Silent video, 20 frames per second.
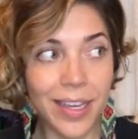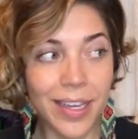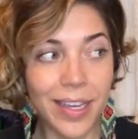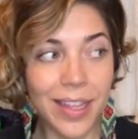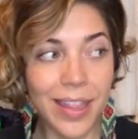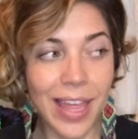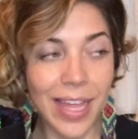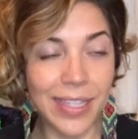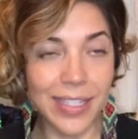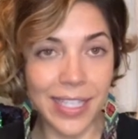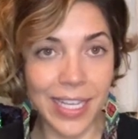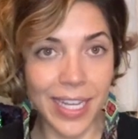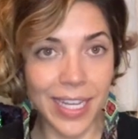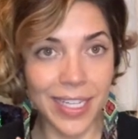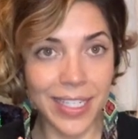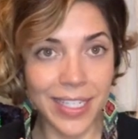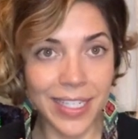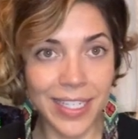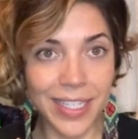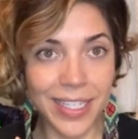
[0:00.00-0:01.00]
that's it.
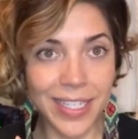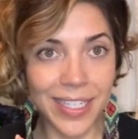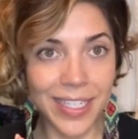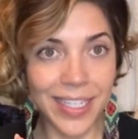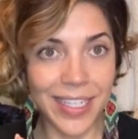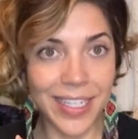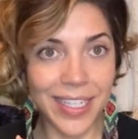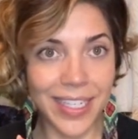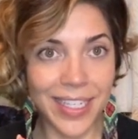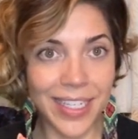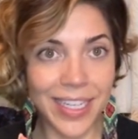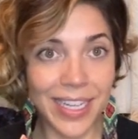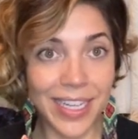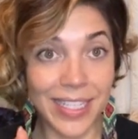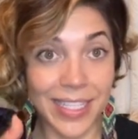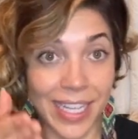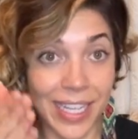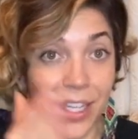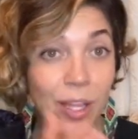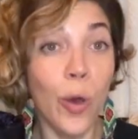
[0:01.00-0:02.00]

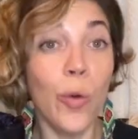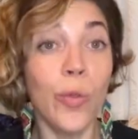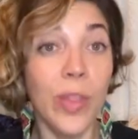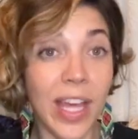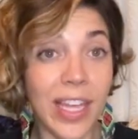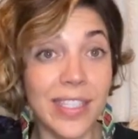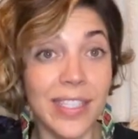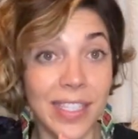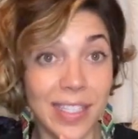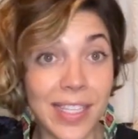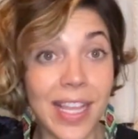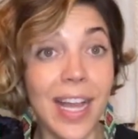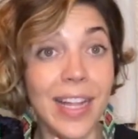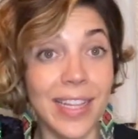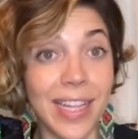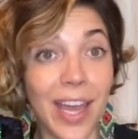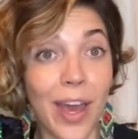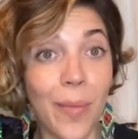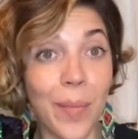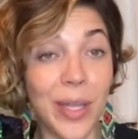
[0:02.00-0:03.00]
It's like, oh, that's
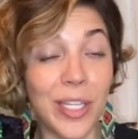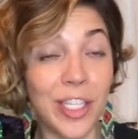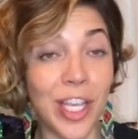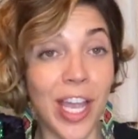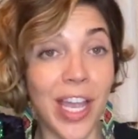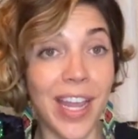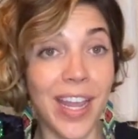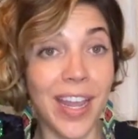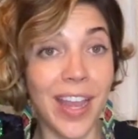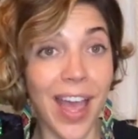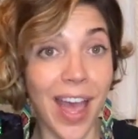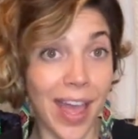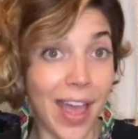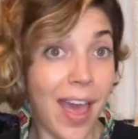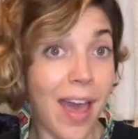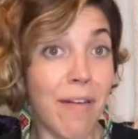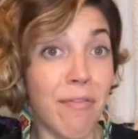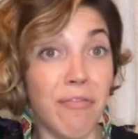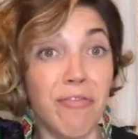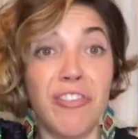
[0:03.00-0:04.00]
exactly how much I
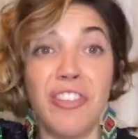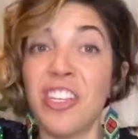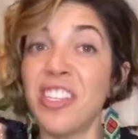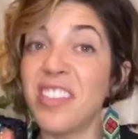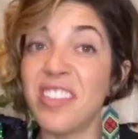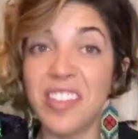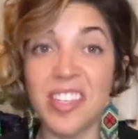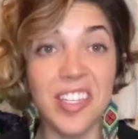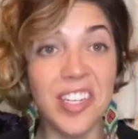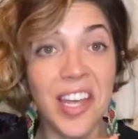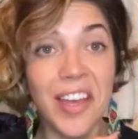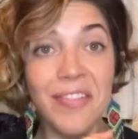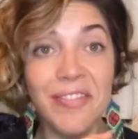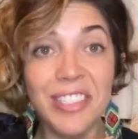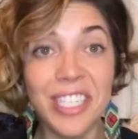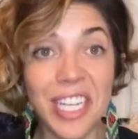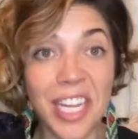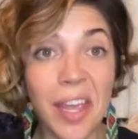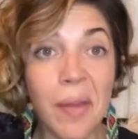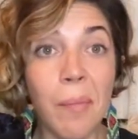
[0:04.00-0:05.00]
have, just enough
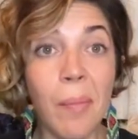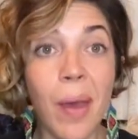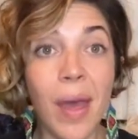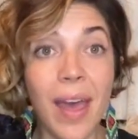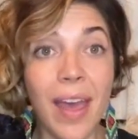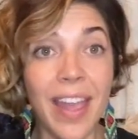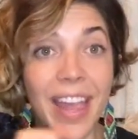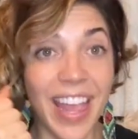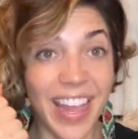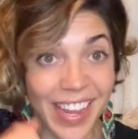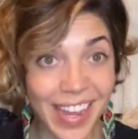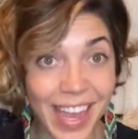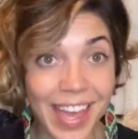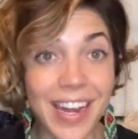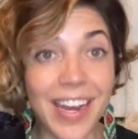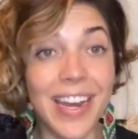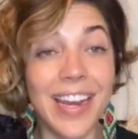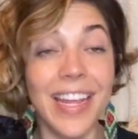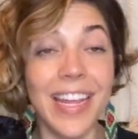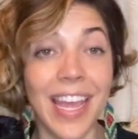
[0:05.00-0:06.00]
to get by again
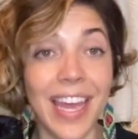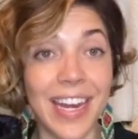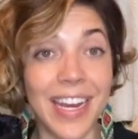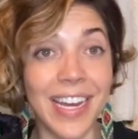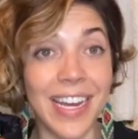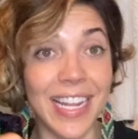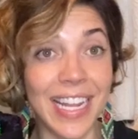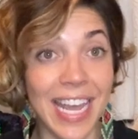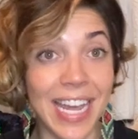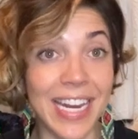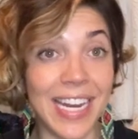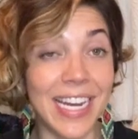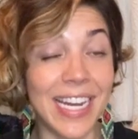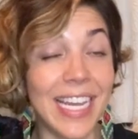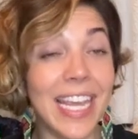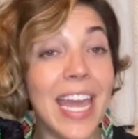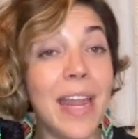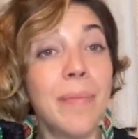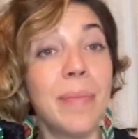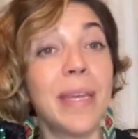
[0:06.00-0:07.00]
and again and again and
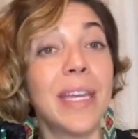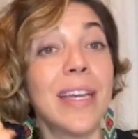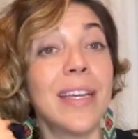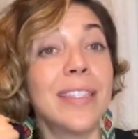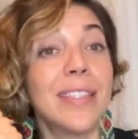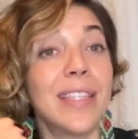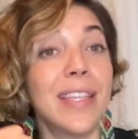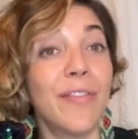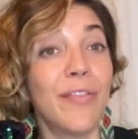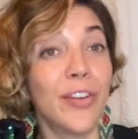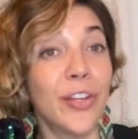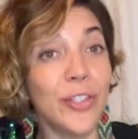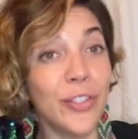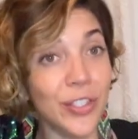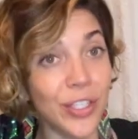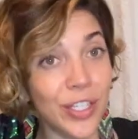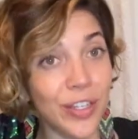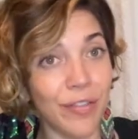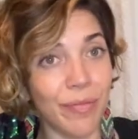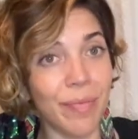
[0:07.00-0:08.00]
again, because the
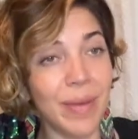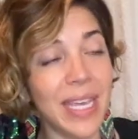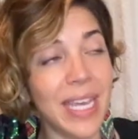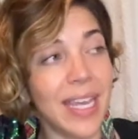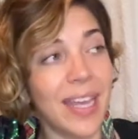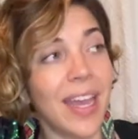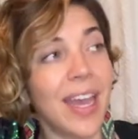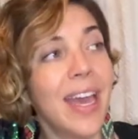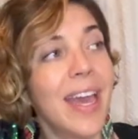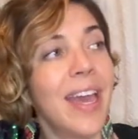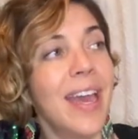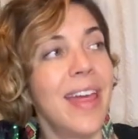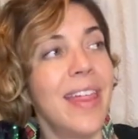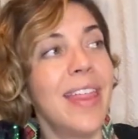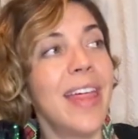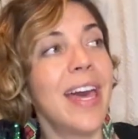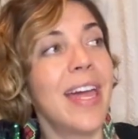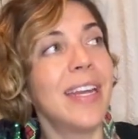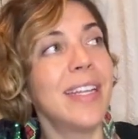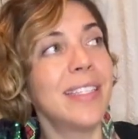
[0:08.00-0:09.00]
version of me
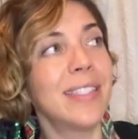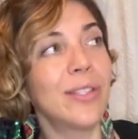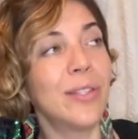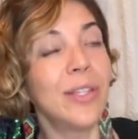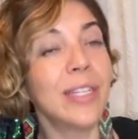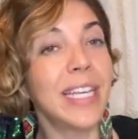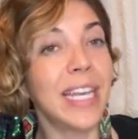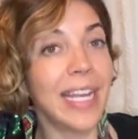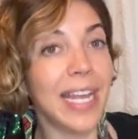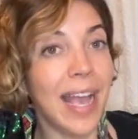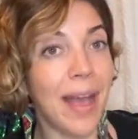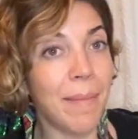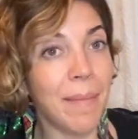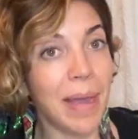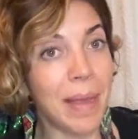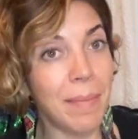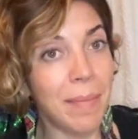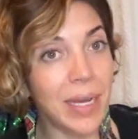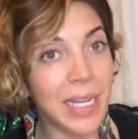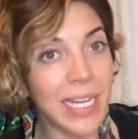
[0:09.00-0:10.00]
that is looking at
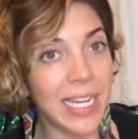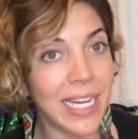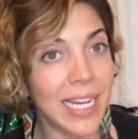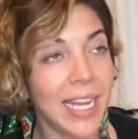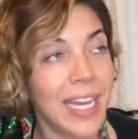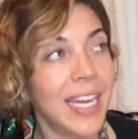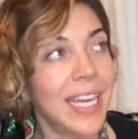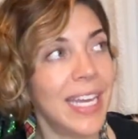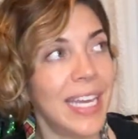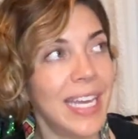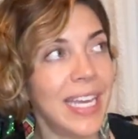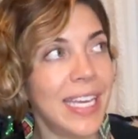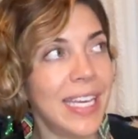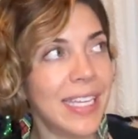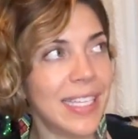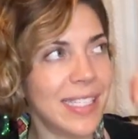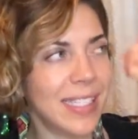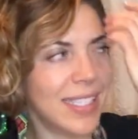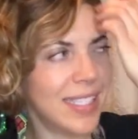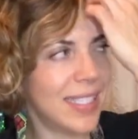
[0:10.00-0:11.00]
my money
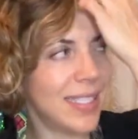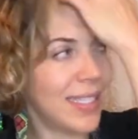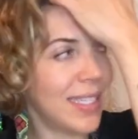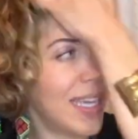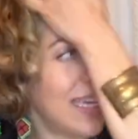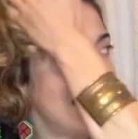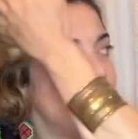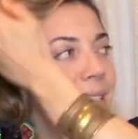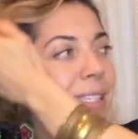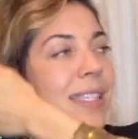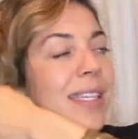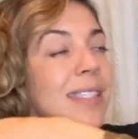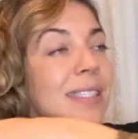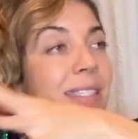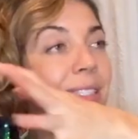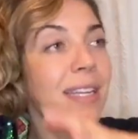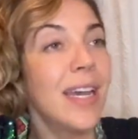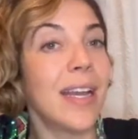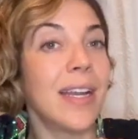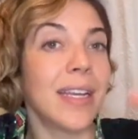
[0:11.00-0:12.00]
is
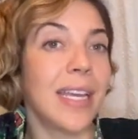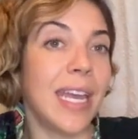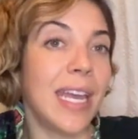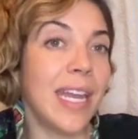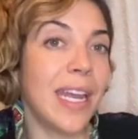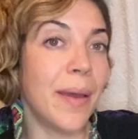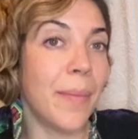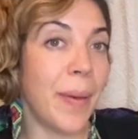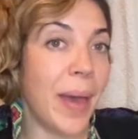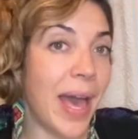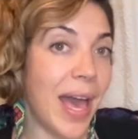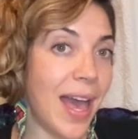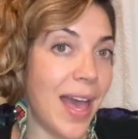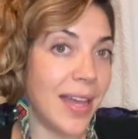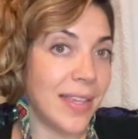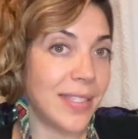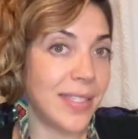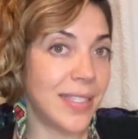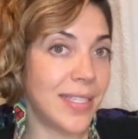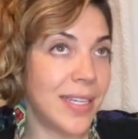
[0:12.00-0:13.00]
stuck in a
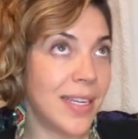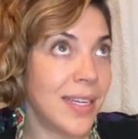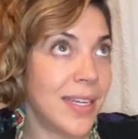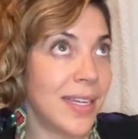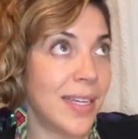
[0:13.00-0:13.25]
past